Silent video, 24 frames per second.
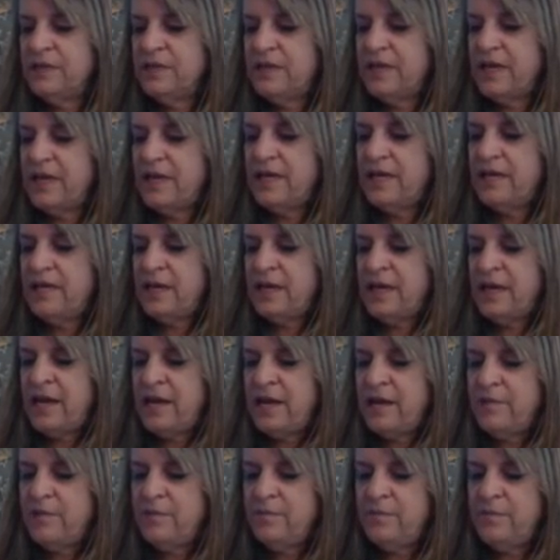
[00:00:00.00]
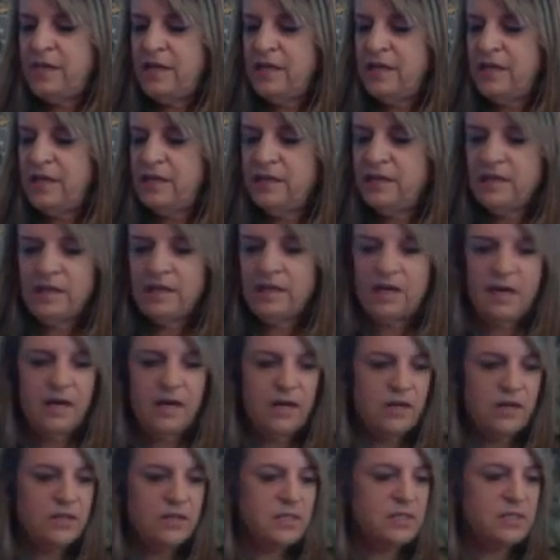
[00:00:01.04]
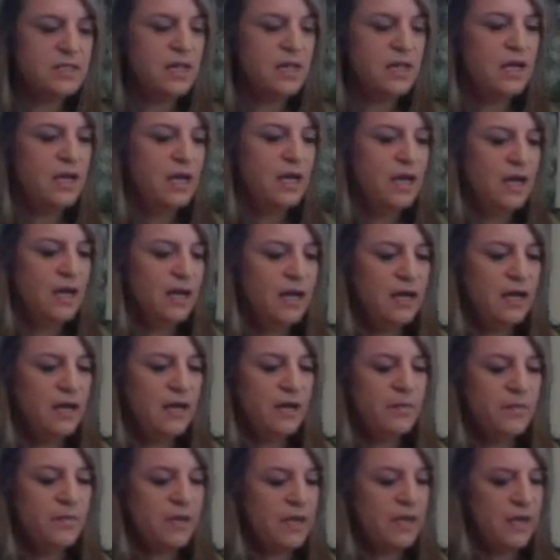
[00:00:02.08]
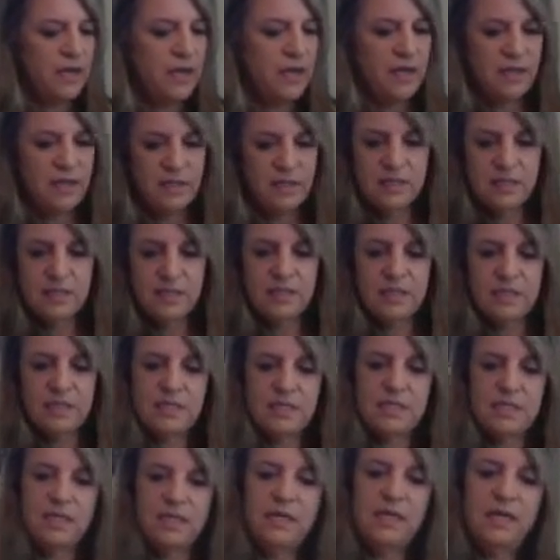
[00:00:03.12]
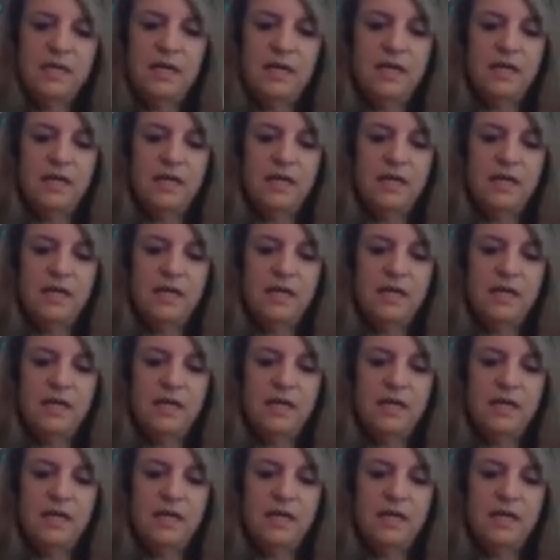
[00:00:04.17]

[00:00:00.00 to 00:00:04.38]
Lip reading: get at making the cards. And let's see.